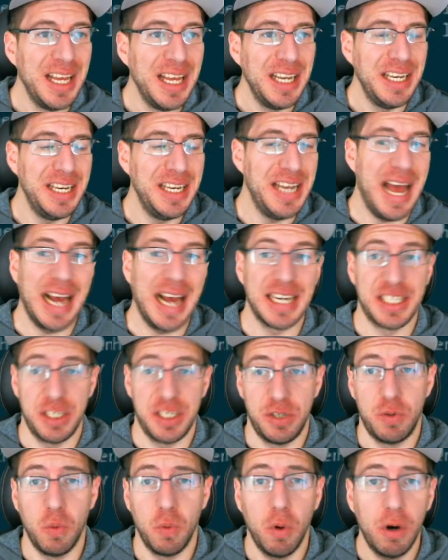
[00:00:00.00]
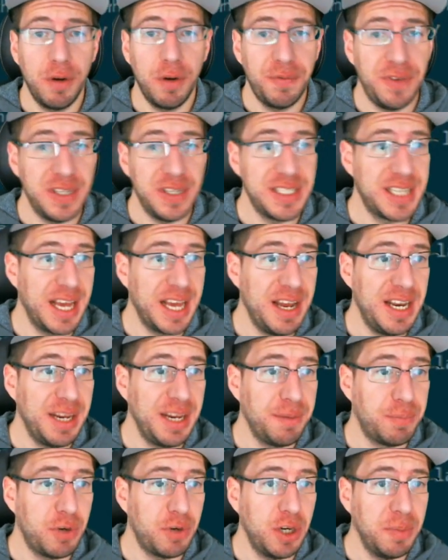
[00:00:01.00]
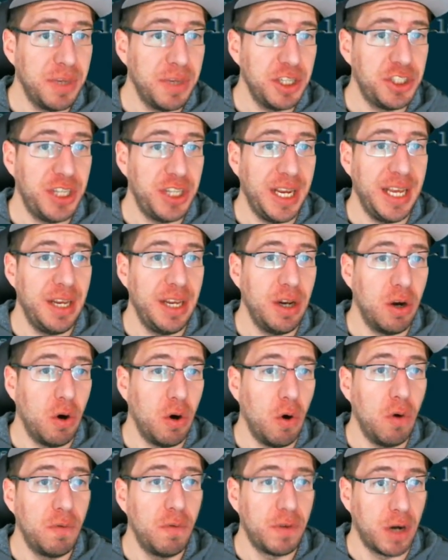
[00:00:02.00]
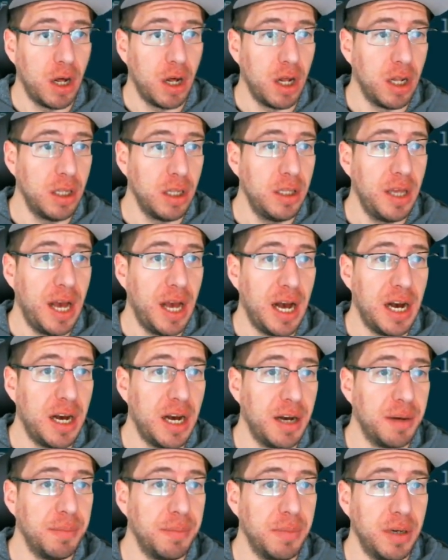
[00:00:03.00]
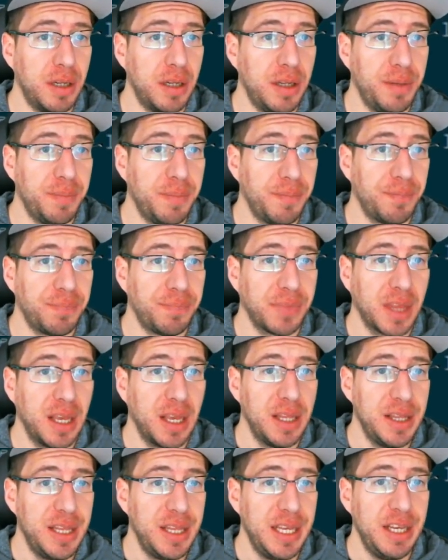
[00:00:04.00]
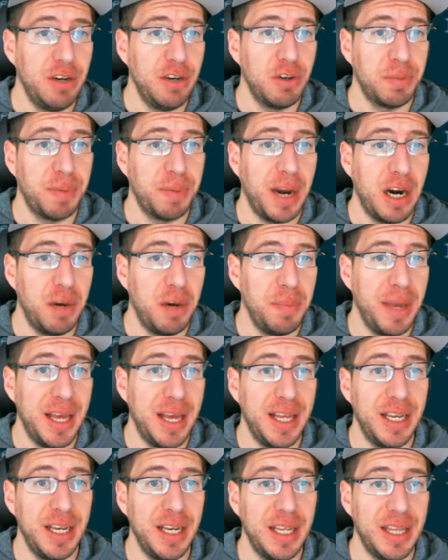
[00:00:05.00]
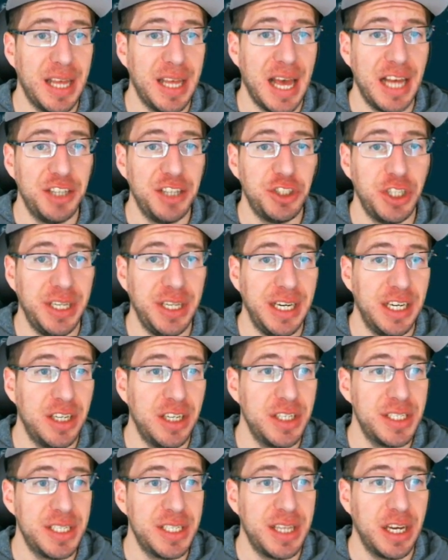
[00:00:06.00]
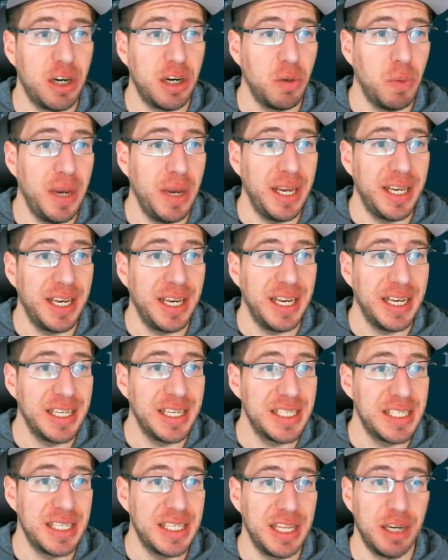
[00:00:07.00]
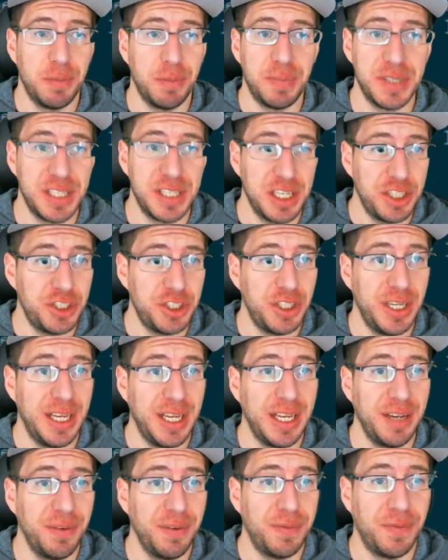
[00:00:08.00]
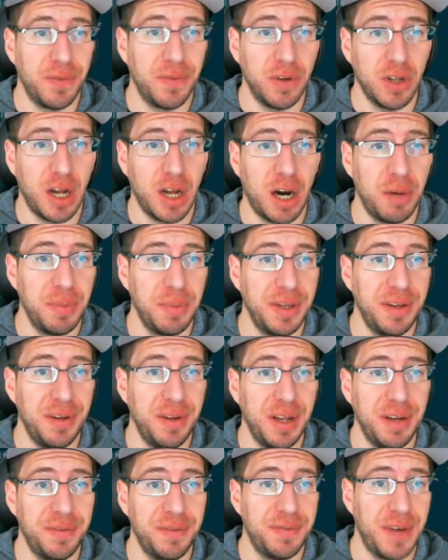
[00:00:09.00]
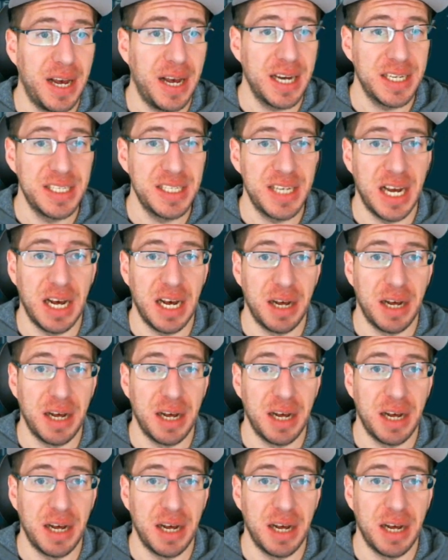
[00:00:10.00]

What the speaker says: Next, Dwarf is getting pretty much a overhaul. The repairman, the engineers, their awakenings, their positioning, full army effects.